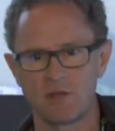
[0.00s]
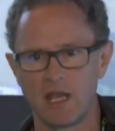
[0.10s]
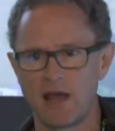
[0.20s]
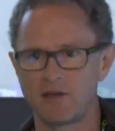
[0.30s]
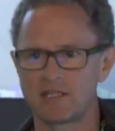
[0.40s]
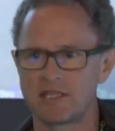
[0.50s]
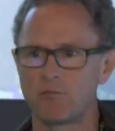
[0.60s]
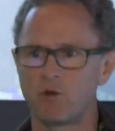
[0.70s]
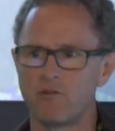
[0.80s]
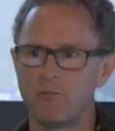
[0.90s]
allow you to take
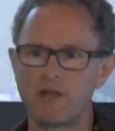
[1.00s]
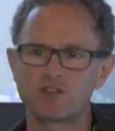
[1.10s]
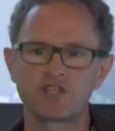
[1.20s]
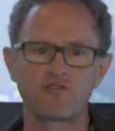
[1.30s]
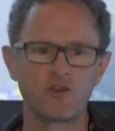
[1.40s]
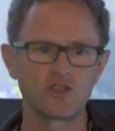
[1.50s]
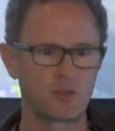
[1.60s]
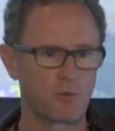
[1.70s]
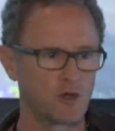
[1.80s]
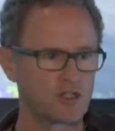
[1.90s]
more of a metrics-first
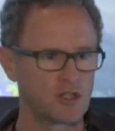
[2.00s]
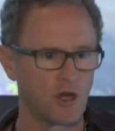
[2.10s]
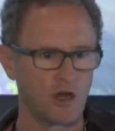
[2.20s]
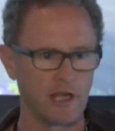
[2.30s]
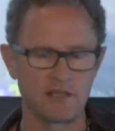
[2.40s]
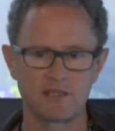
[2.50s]
approach to logging.